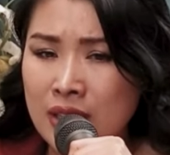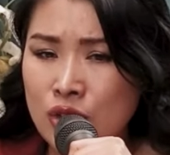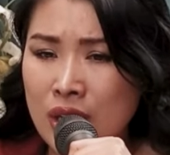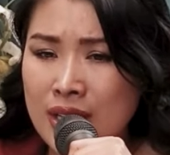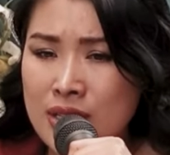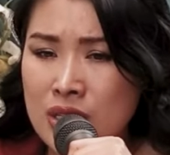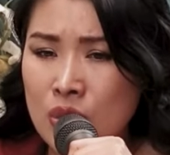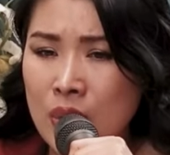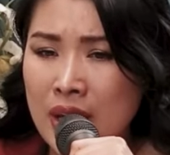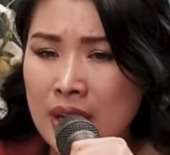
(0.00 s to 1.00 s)
Chinese
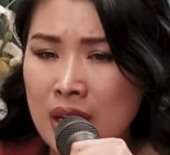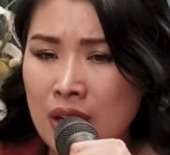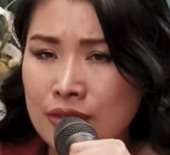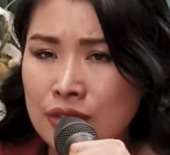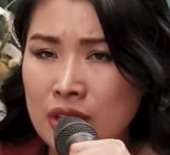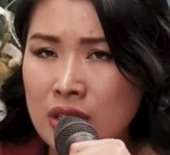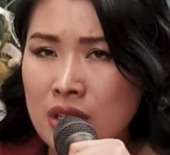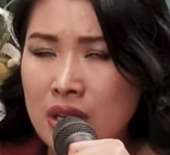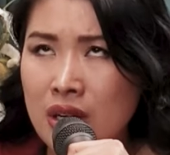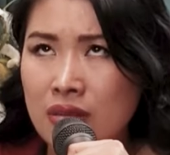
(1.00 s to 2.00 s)
way of
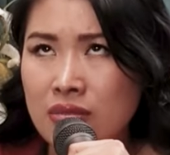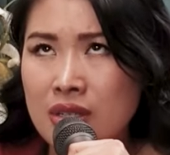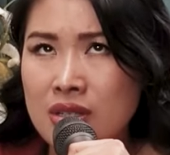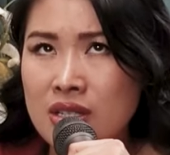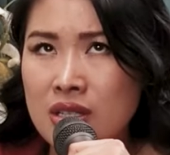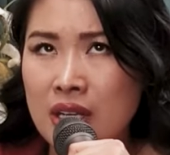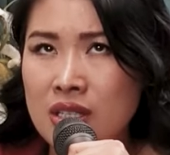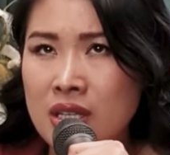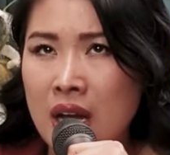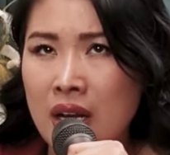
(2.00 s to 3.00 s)

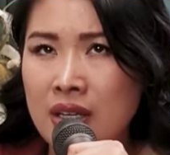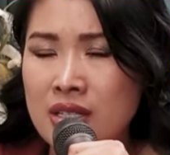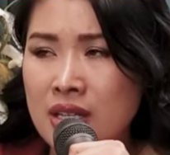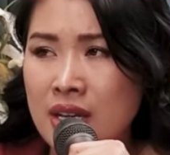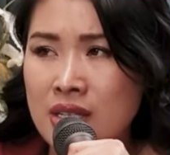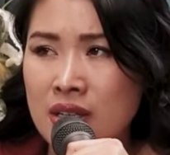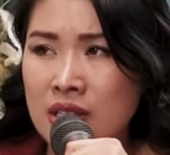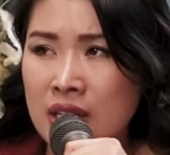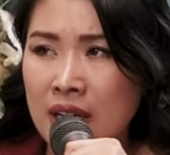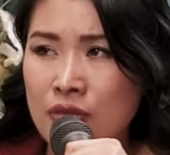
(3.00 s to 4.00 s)

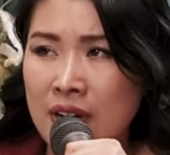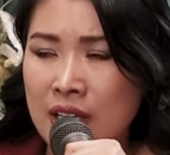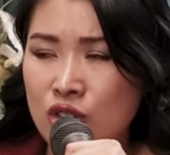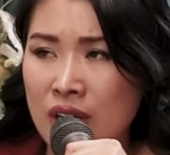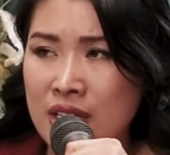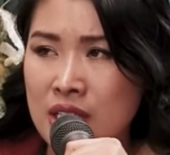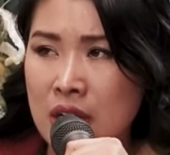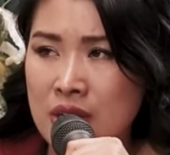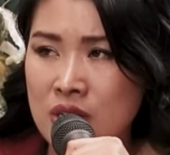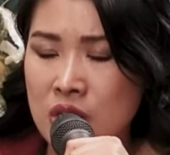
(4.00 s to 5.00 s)
it's very Chinese
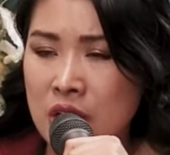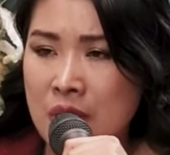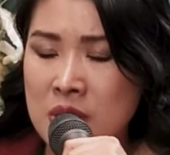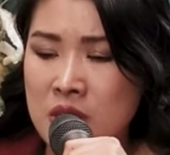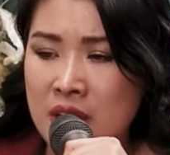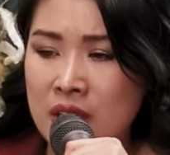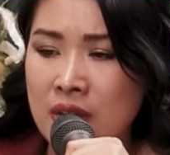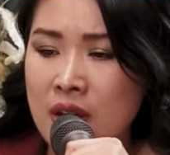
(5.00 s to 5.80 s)
characteristic